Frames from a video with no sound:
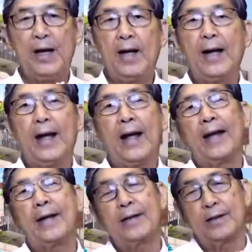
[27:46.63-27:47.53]

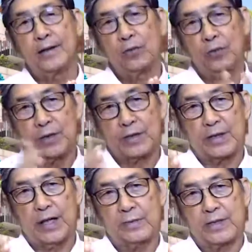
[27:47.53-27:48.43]
And the word
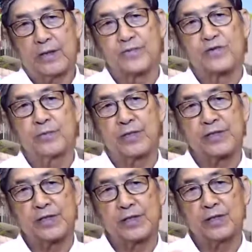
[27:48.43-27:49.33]
comes from the
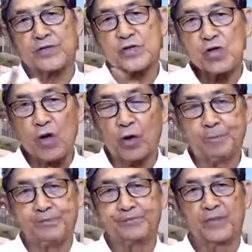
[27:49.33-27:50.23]
city of Sodom.
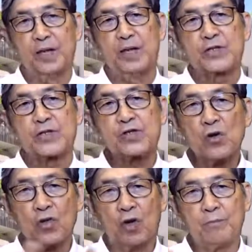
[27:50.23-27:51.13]

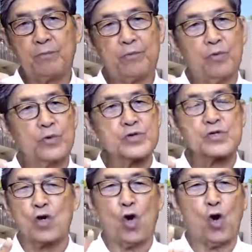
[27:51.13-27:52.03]
Sodom
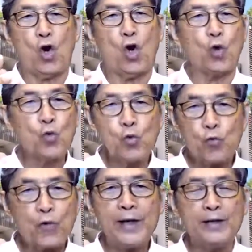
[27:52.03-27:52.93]
was
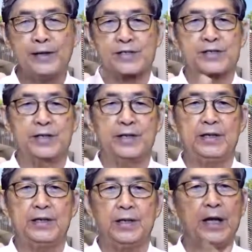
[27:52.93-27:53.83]

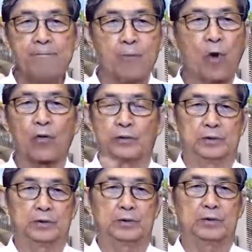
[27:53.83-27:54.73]
horrendously immoral.
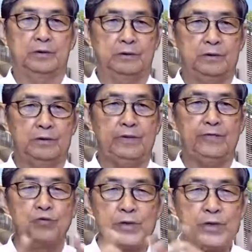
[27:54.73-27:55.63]
If
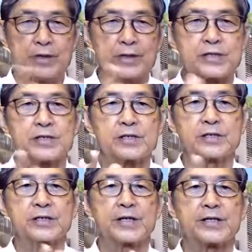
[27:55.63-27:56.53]
you read this
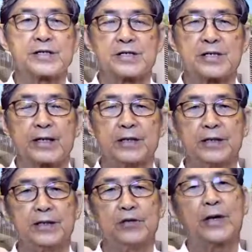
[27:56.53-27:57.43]
Genesis
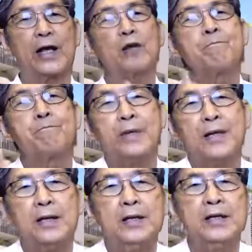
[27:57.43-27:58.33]
19, you cannot
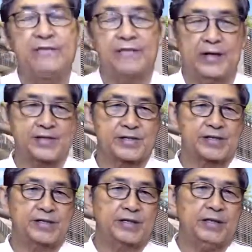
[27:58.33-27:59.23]
believe there is a
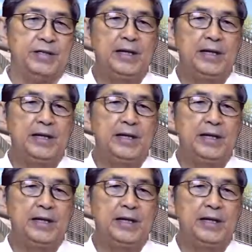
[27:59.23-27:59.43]
city